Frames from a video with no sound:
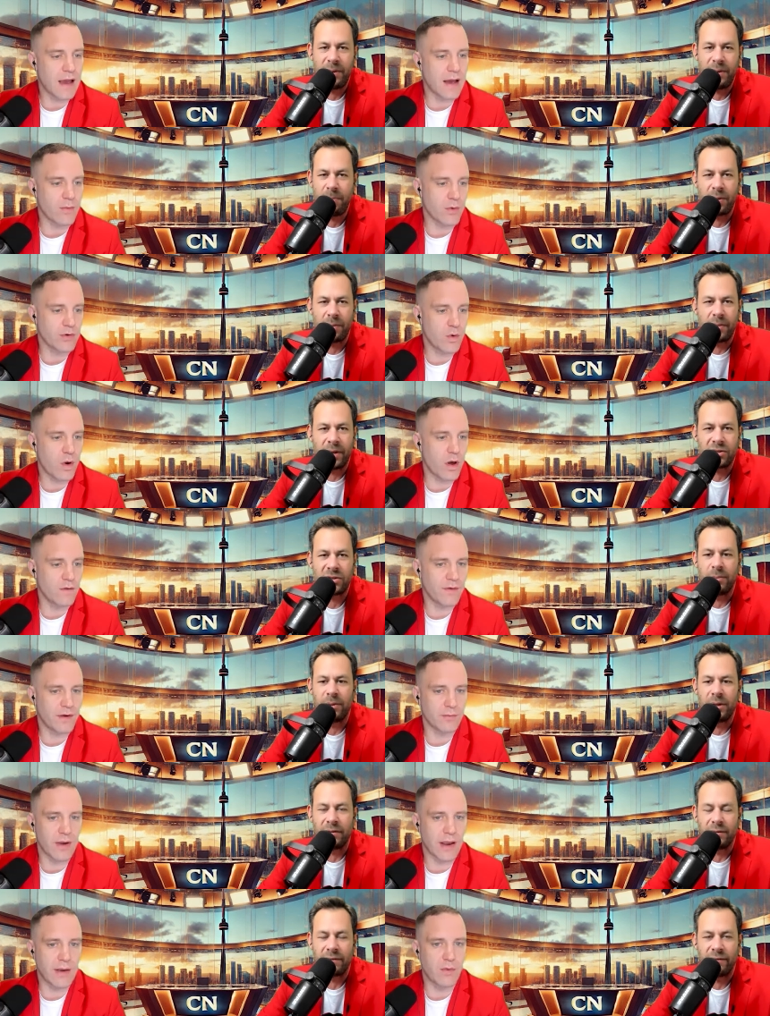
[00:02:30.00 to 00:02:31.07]
Speaker 1: yeah well your
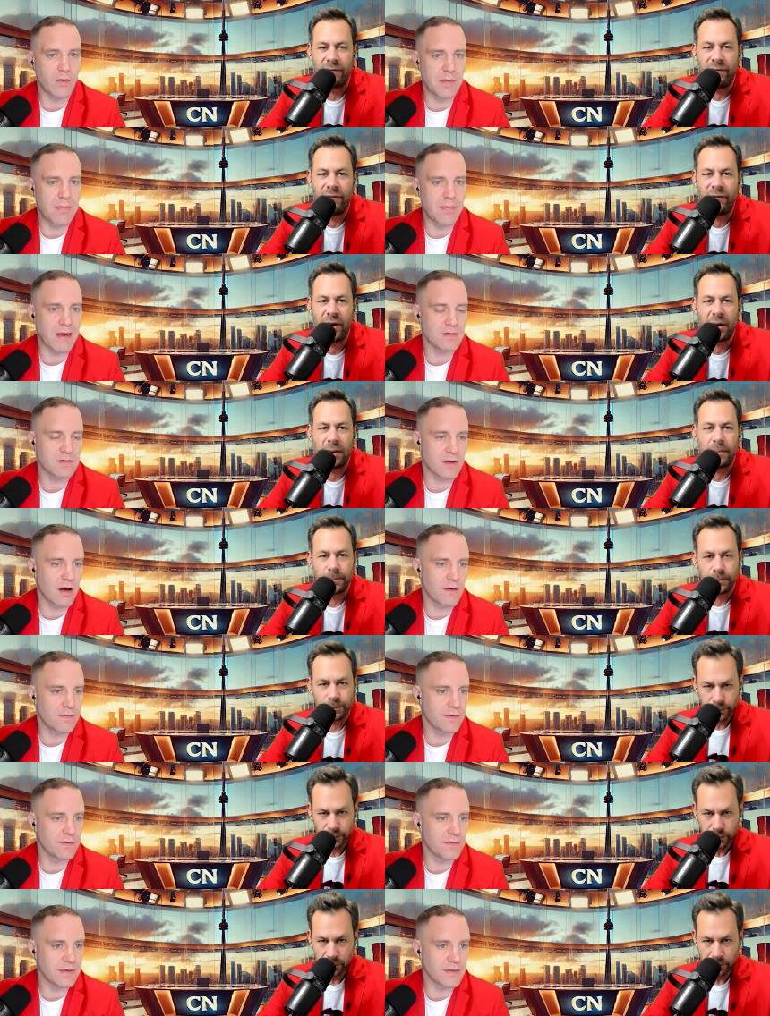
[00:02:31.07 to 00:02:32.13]
qualifying rate will be based off
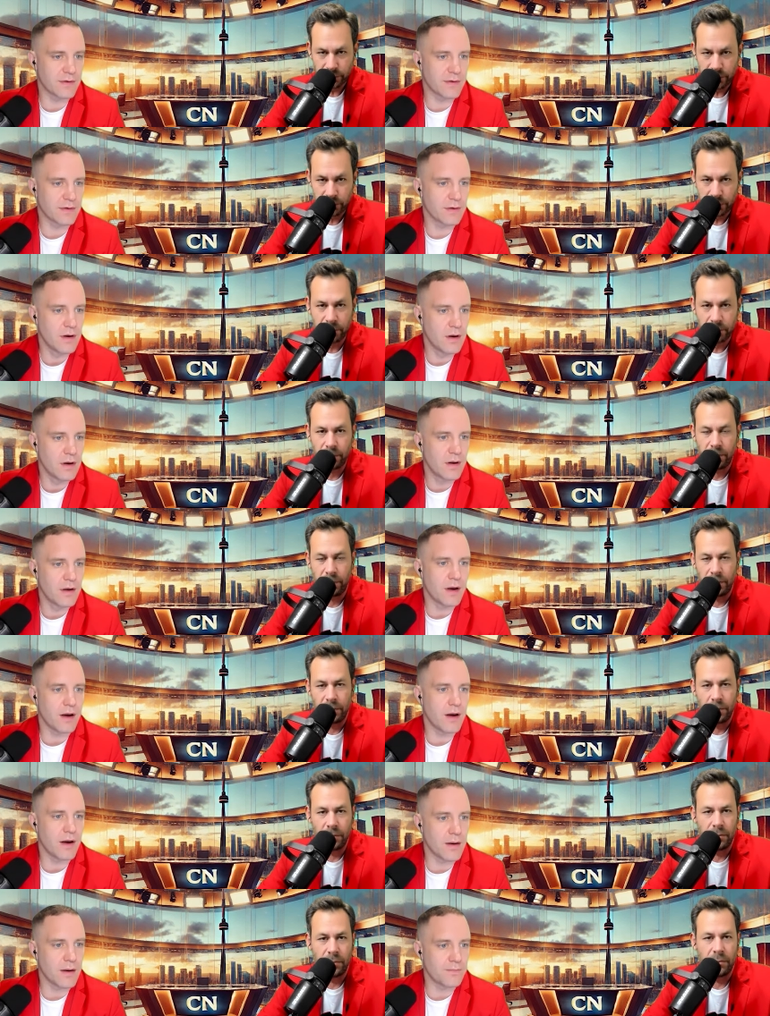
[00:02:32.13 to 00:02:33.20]
of either
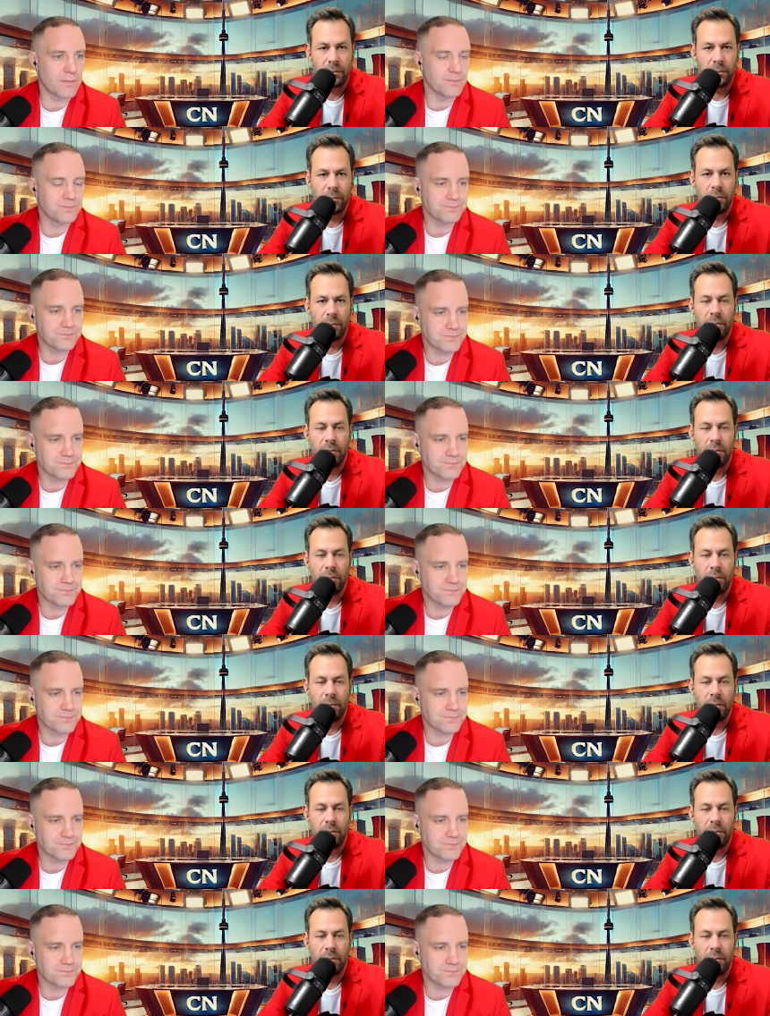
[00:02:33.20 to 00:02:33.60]
um